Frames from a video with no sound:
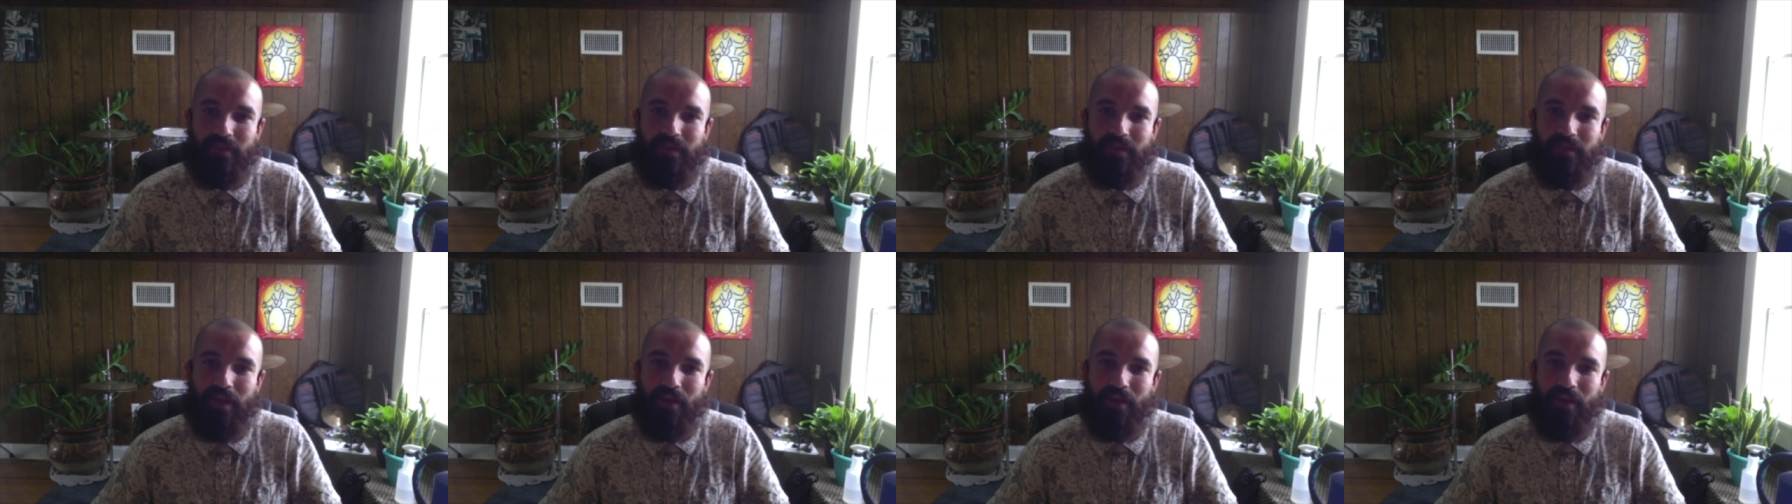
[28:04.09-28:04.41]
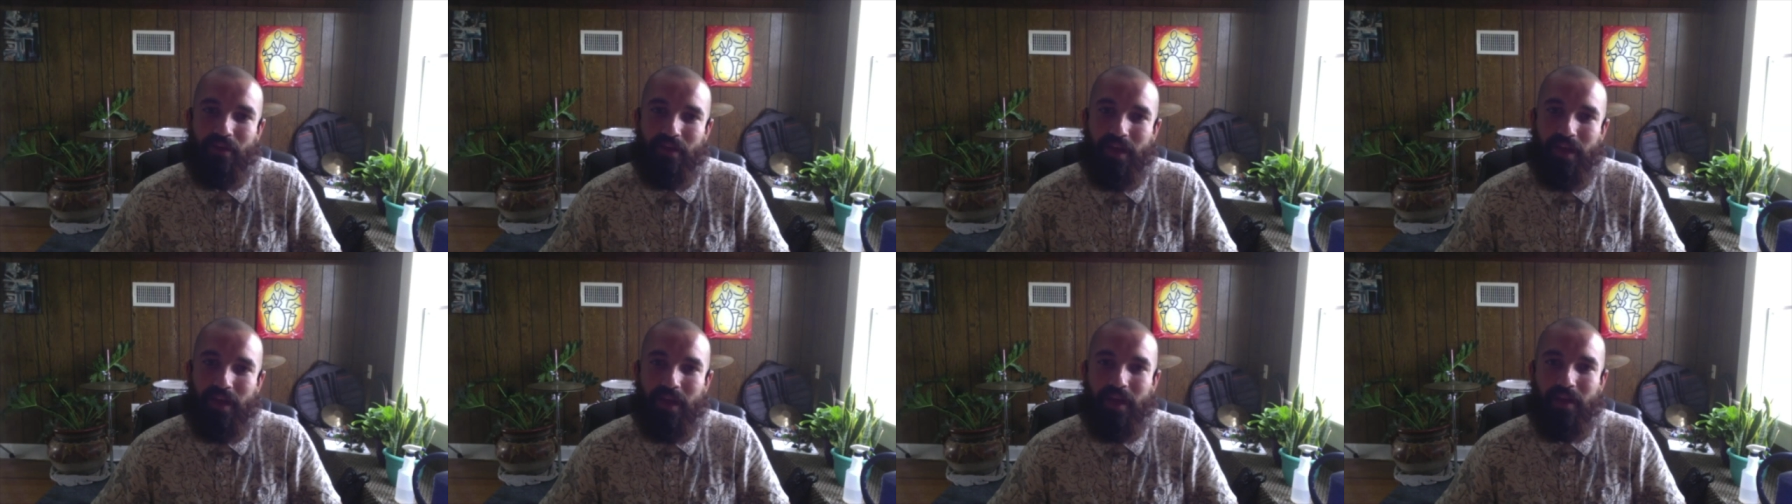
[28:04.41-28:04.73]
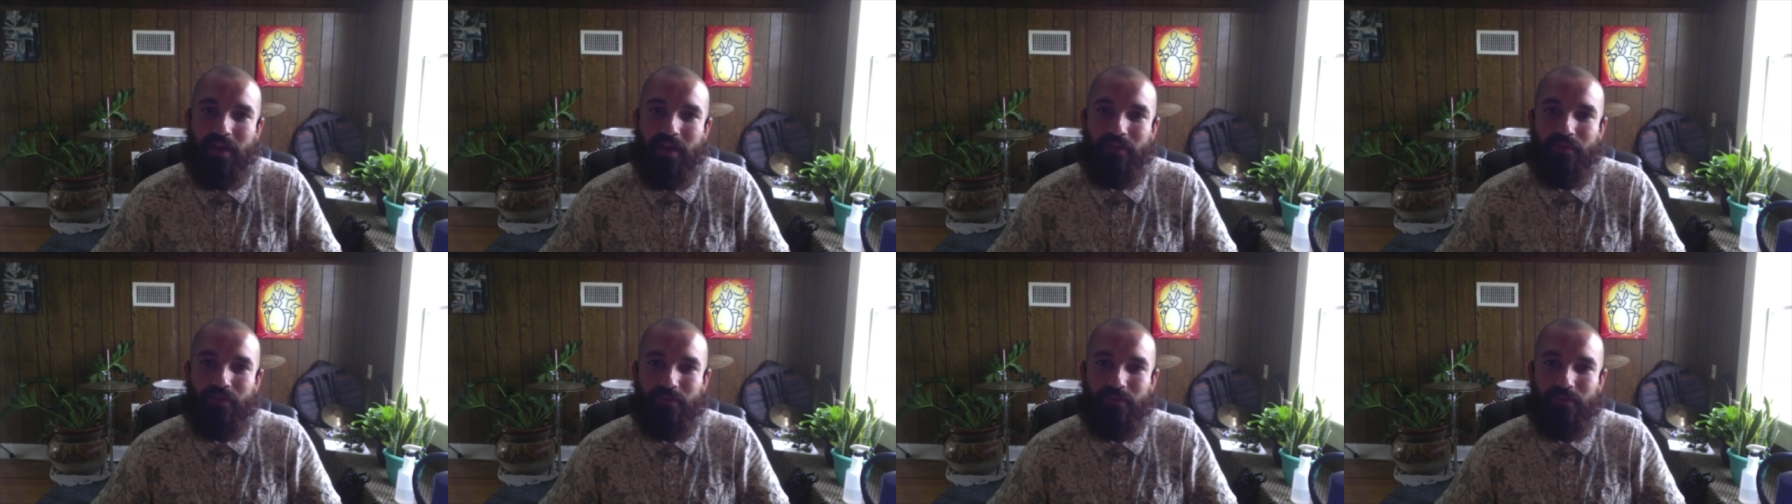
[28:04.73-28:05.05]
that you're
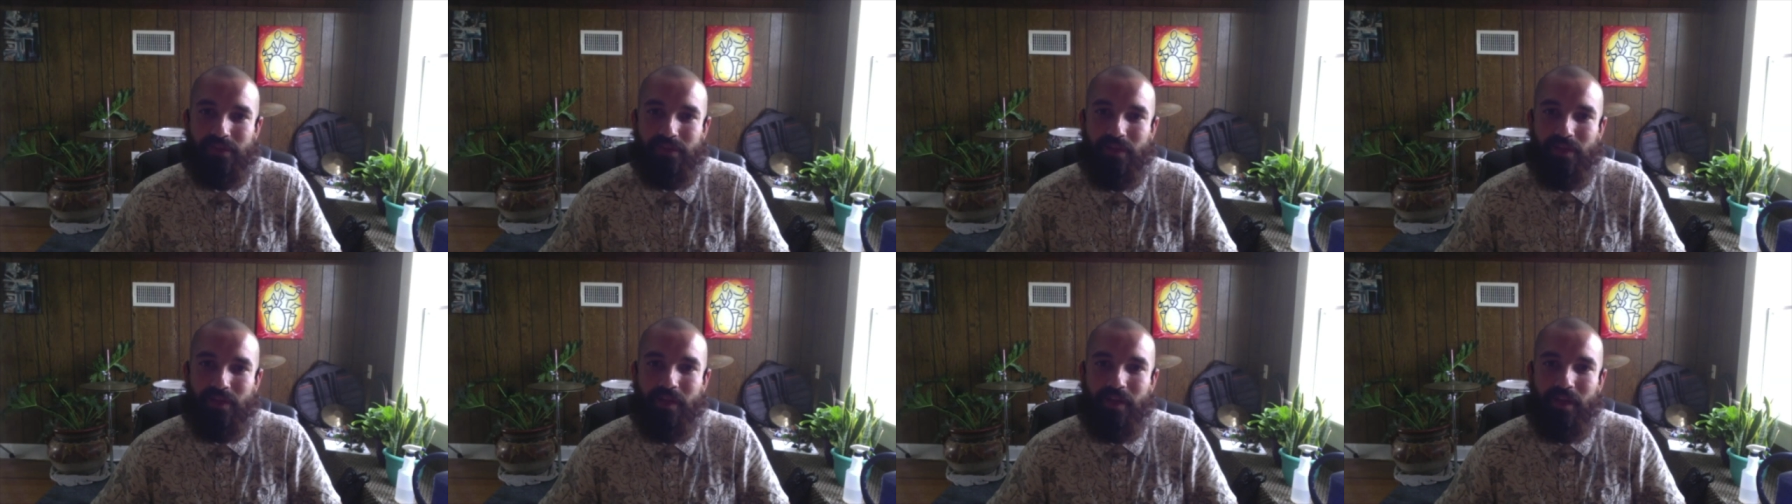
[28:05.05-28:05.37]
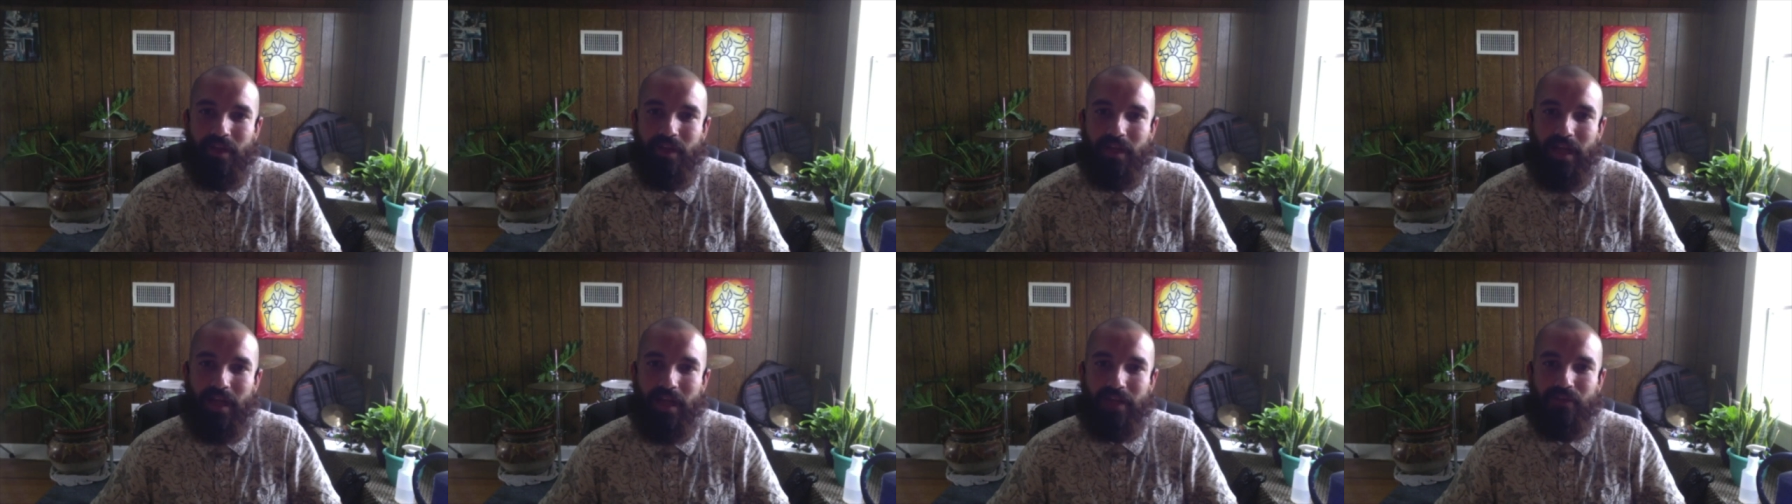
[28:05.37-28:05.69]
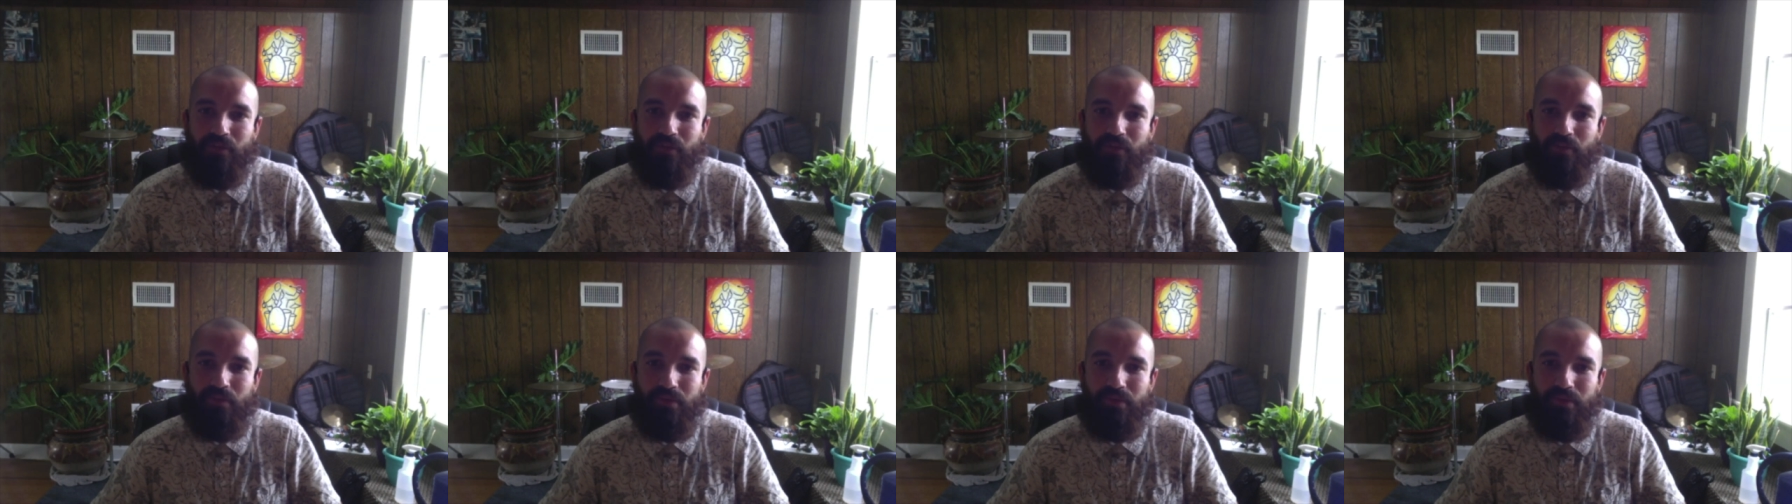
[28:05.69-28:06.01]
getting from studying
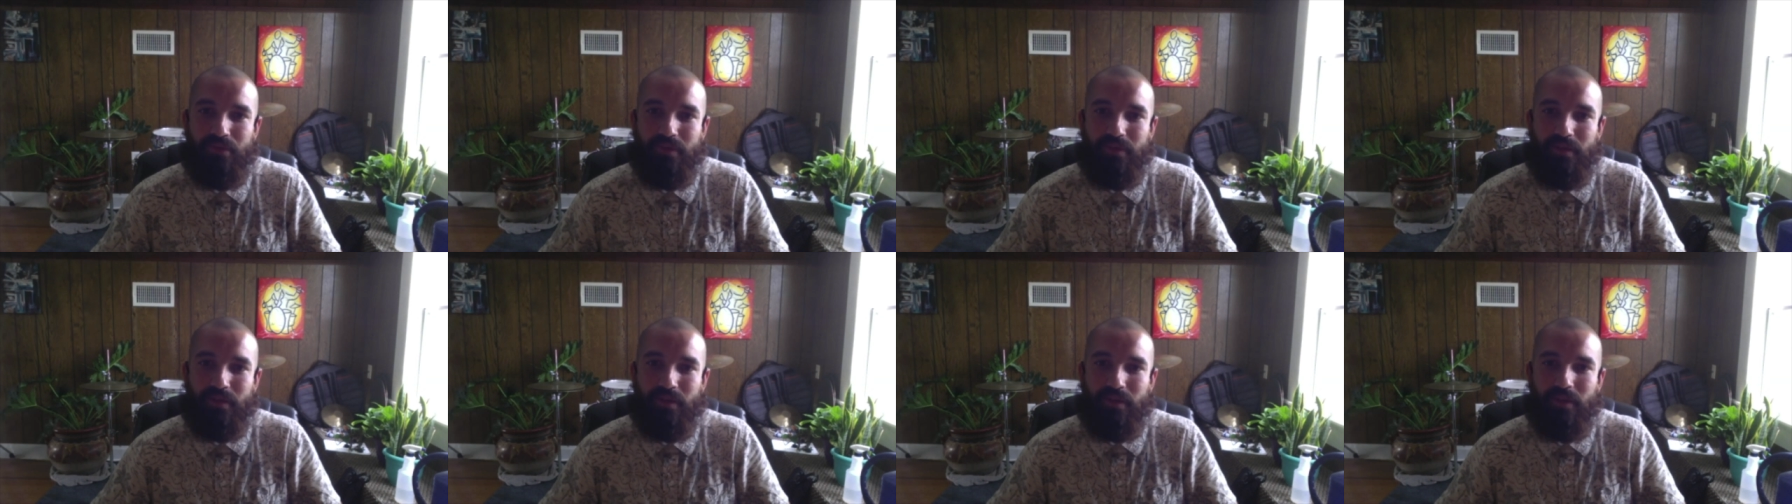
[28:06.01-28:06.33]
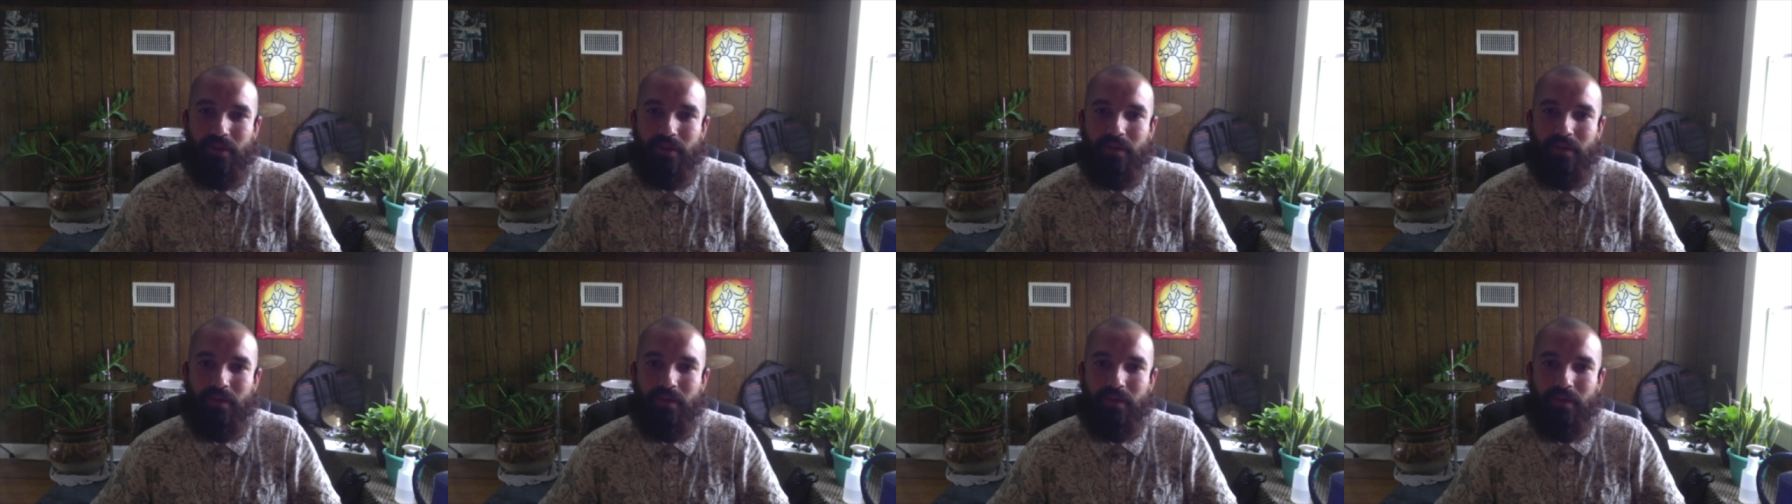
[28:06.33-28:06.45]
classical music,